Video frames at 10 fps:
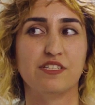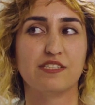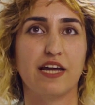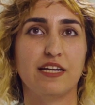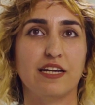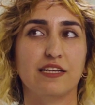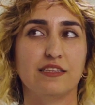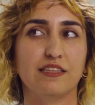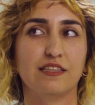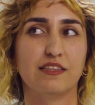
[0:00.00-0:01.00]
deciding
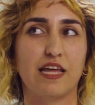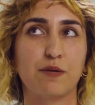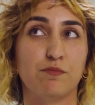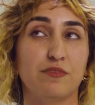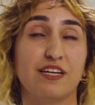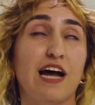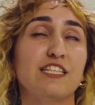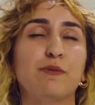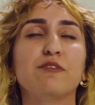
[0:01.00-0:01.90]
like the concept.